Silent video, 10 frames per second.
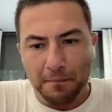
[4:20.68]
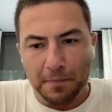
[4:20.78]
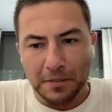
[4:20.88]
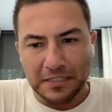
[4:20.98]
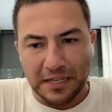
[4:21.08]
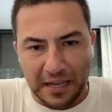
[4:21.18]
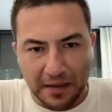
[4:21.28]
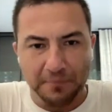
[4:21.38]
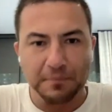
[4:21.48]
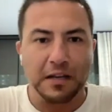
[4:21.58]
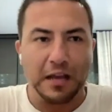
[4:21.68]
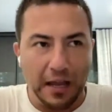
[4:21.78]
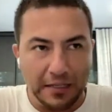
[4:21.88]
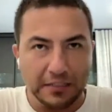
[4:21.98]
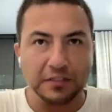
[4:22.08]
But I am
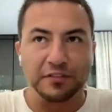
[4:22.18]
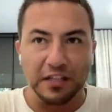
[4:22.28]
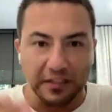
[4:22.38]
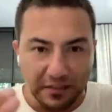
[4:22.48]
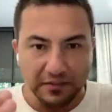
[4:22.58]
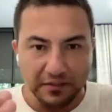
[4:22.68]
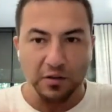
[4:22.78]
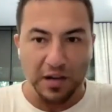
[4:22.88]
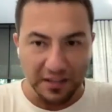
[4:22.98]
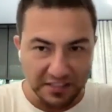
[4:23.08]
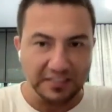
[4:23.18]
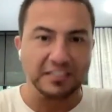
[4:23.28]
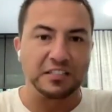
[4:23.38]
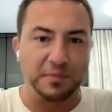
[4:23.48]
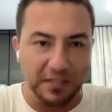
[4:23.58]
kind of like, okay, this
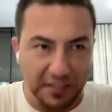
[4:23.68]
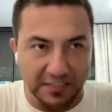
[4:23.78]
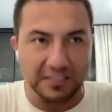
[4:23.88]
needs to be.